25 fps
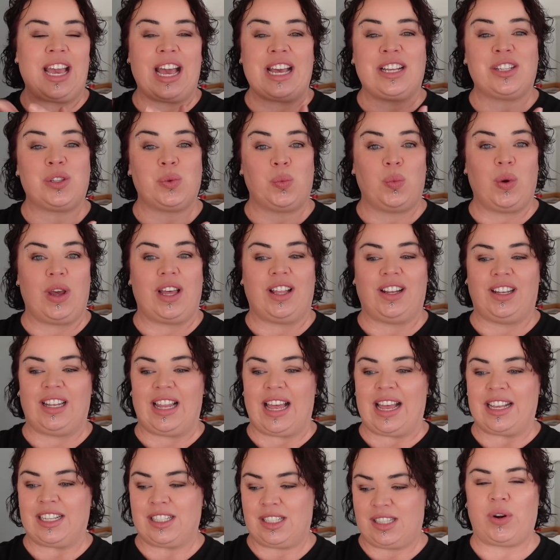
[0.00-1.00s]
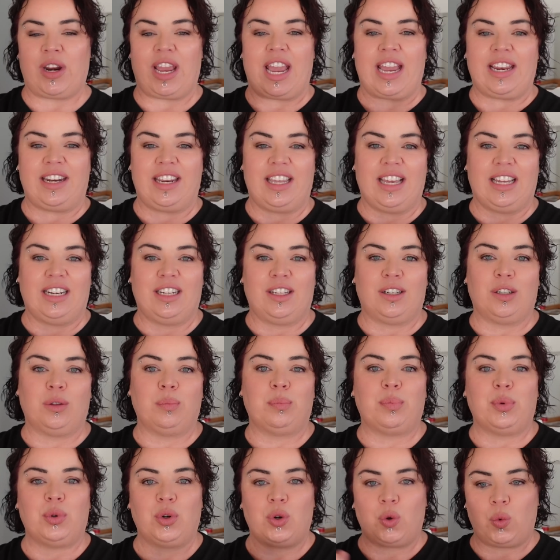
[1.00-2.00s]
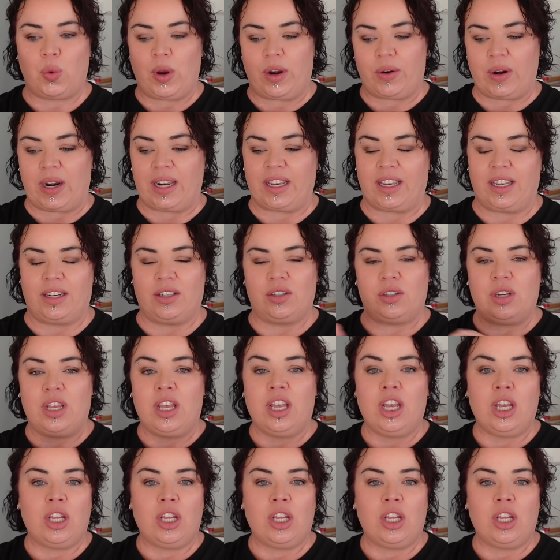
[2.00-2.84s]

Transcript: as well as creating a little book where I can